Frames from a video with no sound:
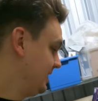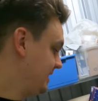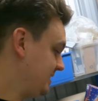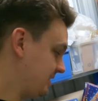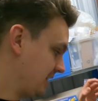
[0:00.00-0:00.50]

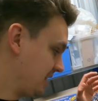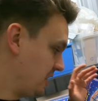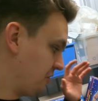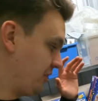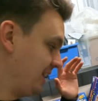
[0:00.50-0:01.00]
These are going to
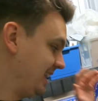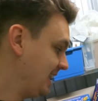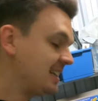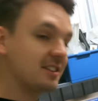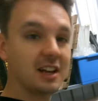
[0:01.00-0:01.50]
go for at
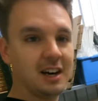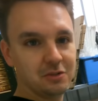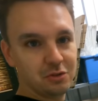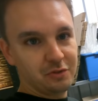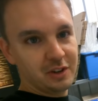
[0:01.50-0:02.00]
least
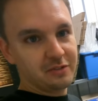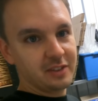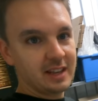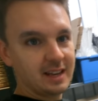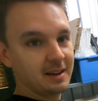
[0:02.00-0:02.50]

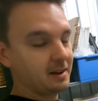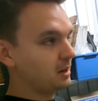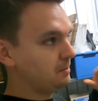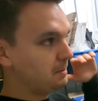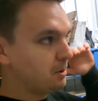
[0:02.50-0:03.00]
150,
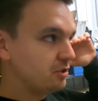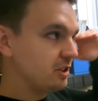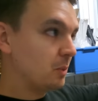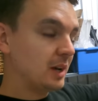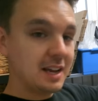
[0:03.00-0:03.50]
going to be
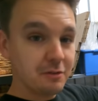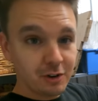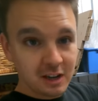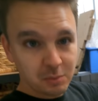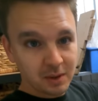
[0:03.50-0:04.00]
pushing
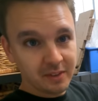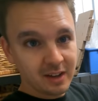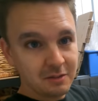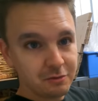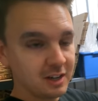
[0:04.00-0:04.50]
185,
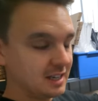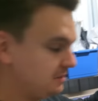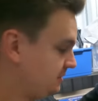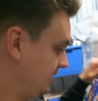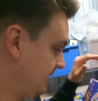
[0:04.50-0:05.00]

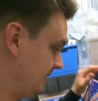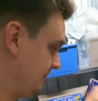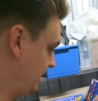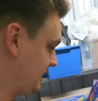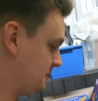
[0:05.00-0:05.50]
195.
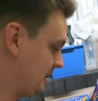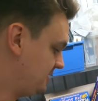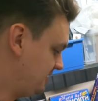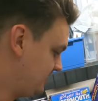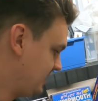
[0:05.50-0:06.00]
Nice
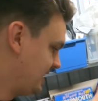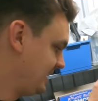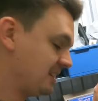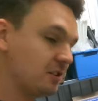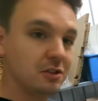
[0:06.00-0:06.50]
matching set,
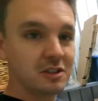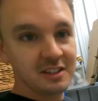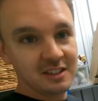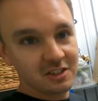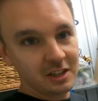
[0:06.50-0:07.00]
in good
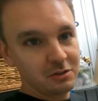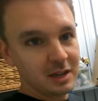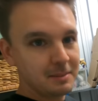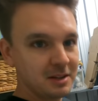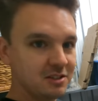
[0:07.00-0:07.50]
condition, no
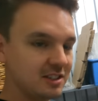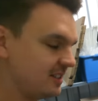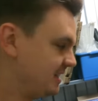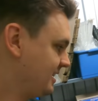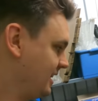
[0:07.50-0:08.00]
damage,
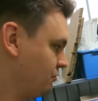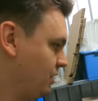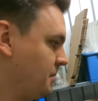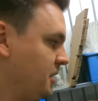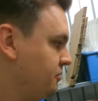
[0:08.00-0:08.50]
just needs a little
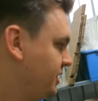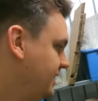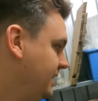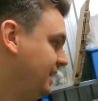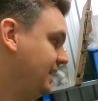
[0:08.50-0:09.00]
rub
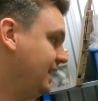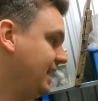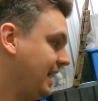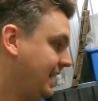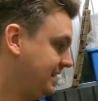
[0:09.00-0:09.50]
over,
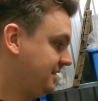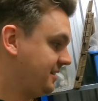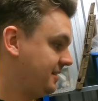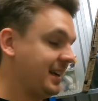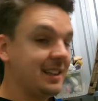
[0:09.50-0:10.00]

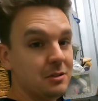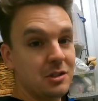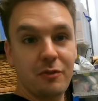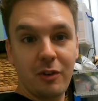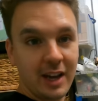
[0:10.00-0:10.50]
and yeah, they'll
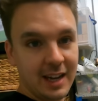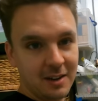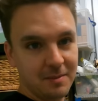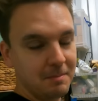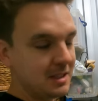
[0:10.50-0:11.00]
just fly out.